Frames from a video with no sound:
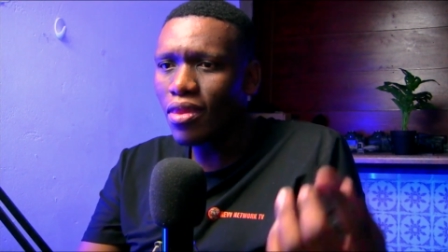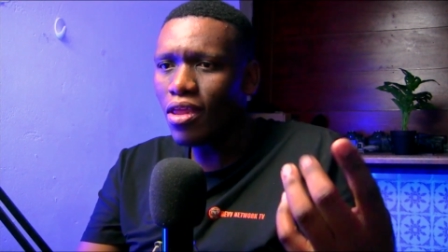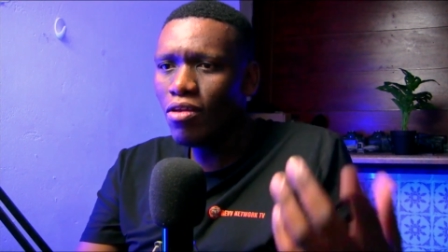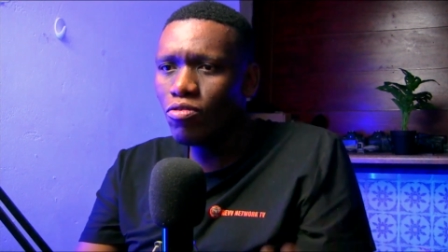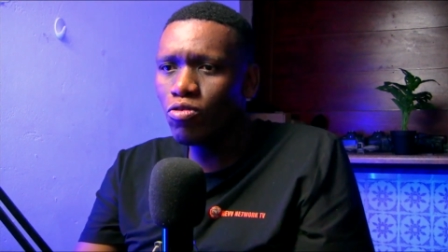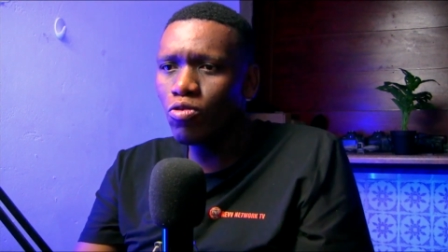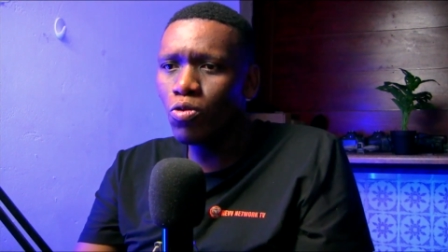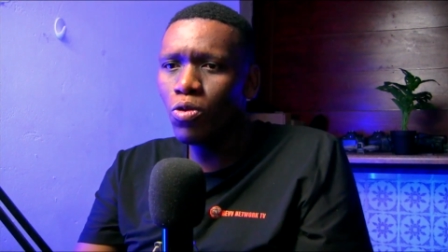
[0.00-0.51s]

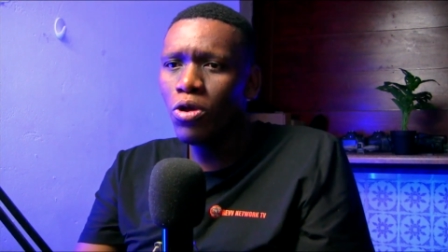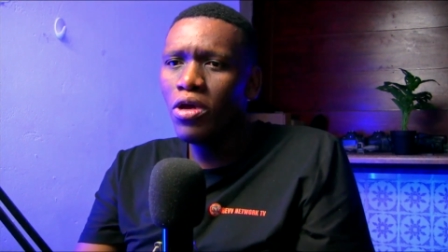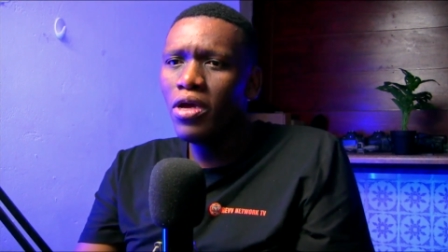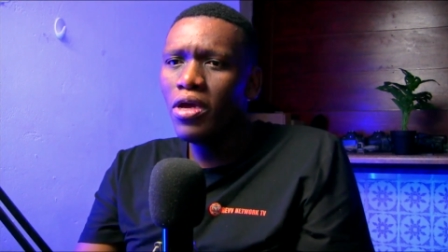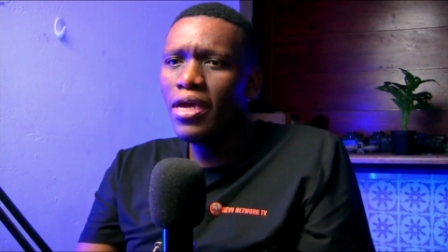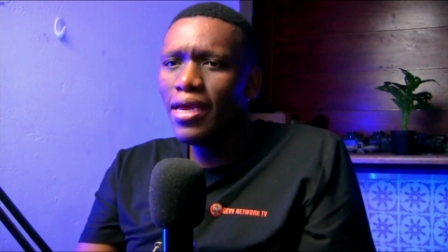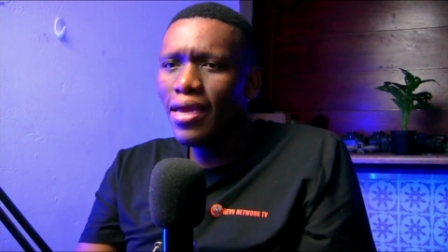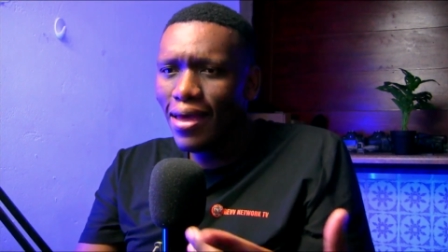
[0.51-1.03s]
So,
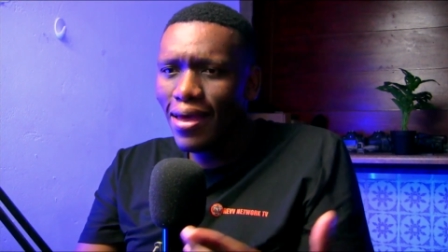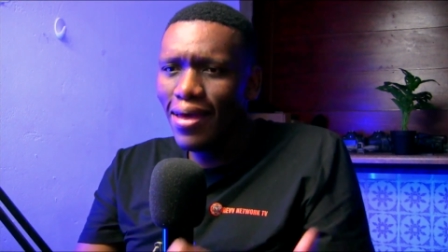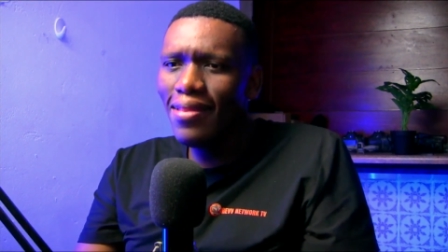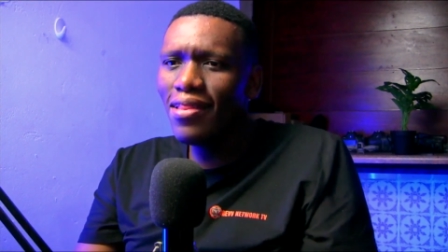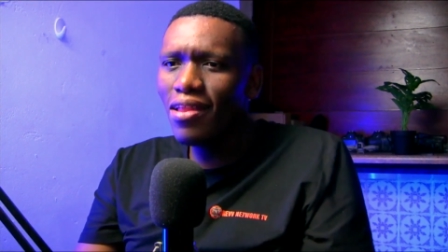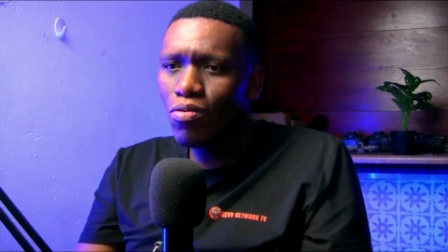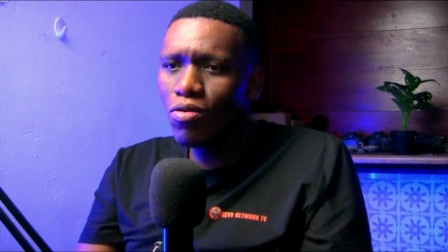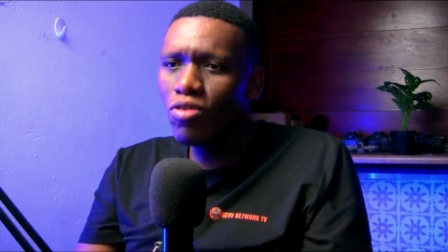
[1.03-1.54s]
in
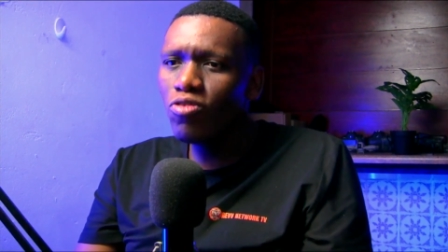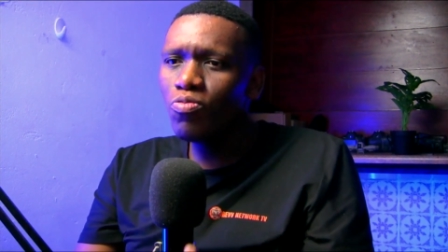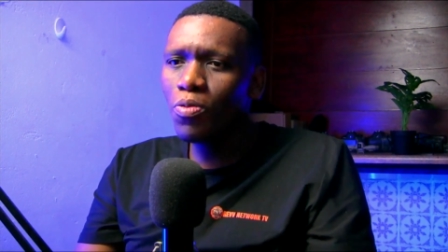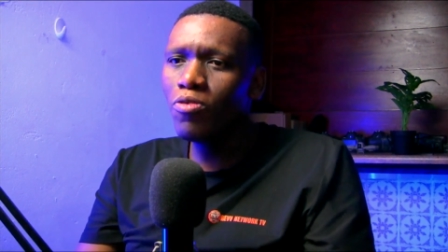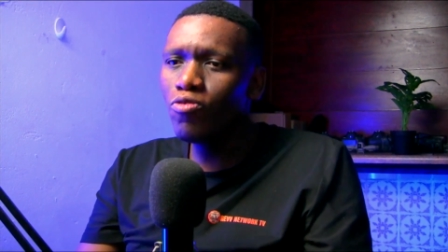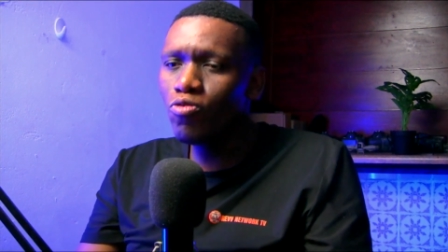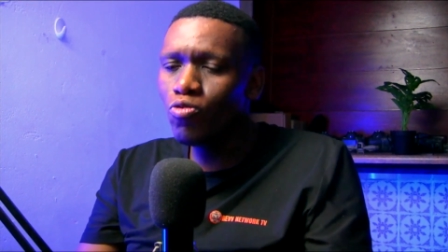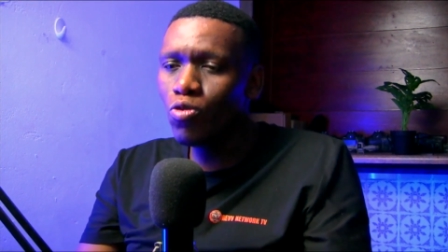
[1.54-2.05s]
the response to the